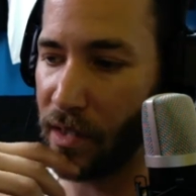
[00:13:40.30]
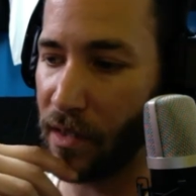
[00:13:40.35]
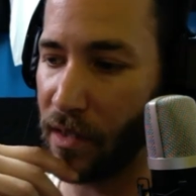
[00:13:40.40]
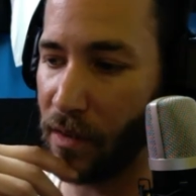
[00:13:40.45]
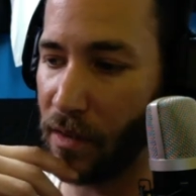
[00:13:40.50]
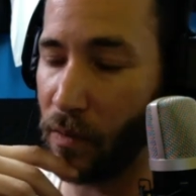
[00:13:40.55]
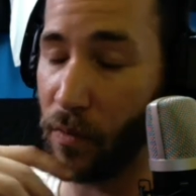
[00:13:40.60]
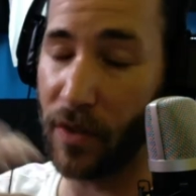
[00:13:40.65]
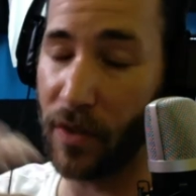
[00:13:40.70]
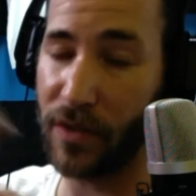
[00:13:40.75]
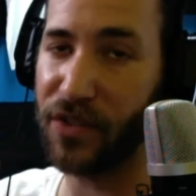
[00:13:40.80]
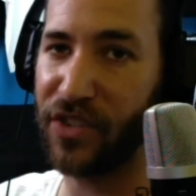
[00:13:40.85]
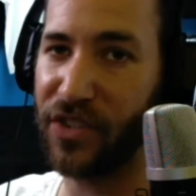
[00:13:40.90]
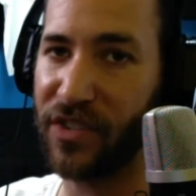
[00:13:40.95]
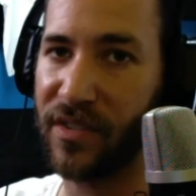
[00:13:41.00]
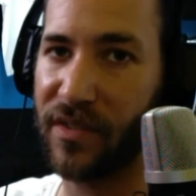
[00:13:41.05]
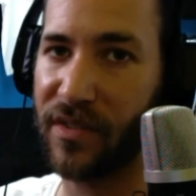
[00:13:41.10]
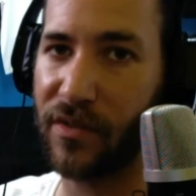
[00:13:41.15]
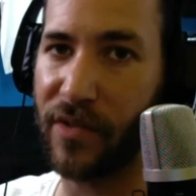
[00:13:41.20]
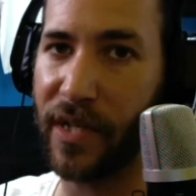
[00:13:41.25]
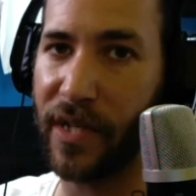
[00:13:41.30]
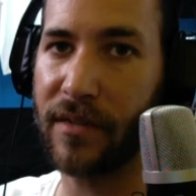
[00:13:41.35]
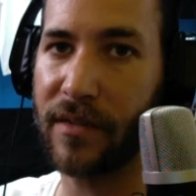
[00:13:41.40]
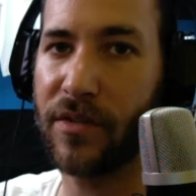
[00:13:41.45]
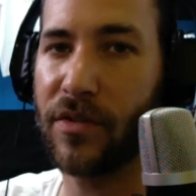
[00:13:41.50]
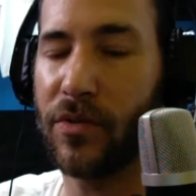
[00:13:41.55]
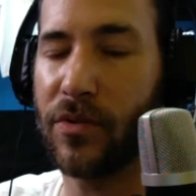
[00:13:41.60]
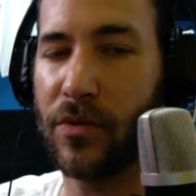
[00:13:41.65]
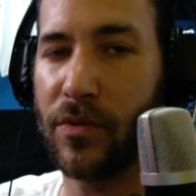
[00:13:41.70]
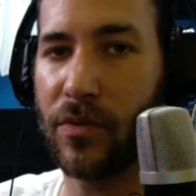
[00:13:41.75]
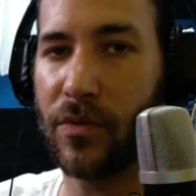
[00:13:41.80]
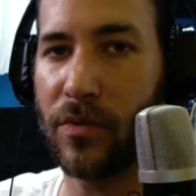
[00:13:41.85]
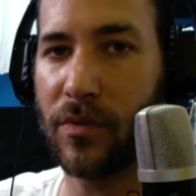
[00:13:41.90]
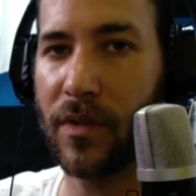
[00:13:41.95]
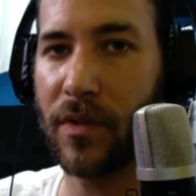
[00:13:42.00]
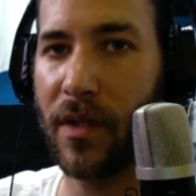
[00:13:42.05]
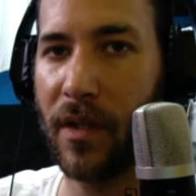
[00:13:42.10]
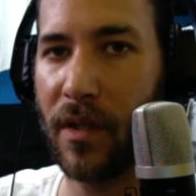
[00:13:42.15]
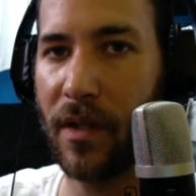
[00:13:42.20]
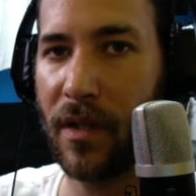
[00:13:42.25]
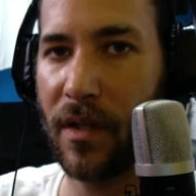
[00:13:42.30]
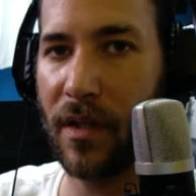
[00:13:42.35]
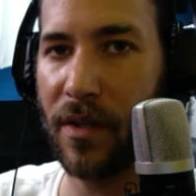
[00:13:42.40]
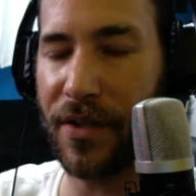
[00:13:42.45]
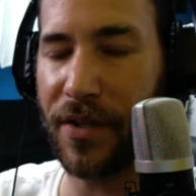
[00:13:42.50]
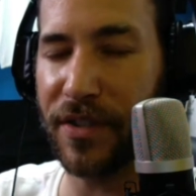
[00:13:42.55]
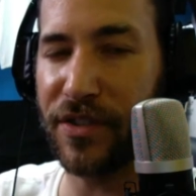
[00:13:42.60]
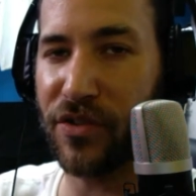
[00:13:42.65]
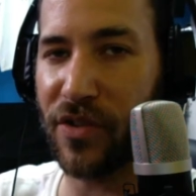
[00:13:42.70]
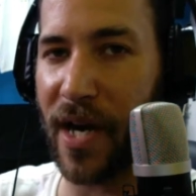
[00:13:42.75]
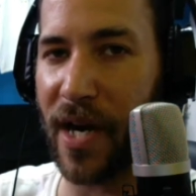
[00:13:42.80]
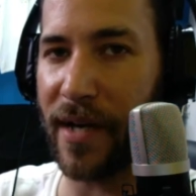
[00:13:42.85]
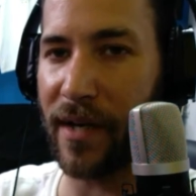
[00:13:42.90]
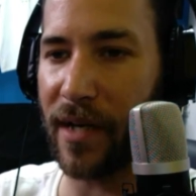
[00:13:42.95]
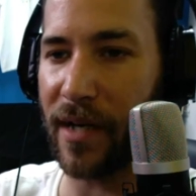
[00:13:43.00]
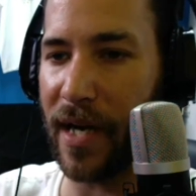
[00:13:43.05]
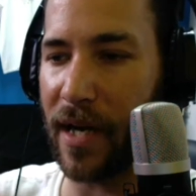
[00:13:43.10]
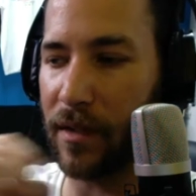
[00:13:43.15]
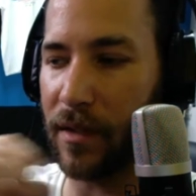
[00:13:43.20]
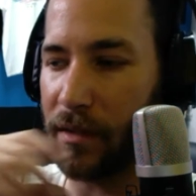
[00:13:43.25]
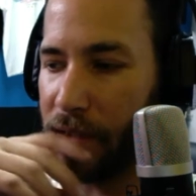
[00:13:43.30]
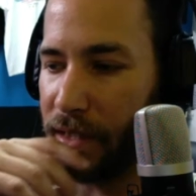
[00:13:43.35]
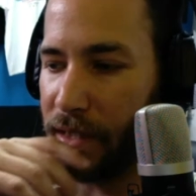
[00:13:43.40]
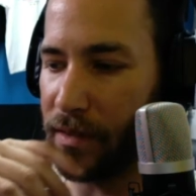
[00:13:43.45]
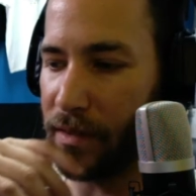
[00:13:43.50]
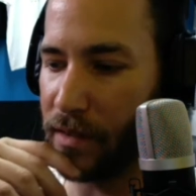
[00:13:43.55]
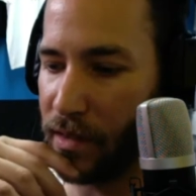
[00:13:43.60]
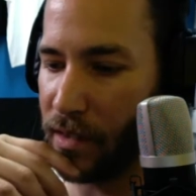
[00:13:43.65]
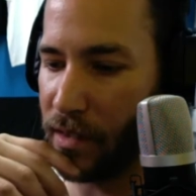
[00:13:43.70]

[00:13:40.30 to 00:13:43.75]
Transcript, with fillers: was just straight to the dryer outlet,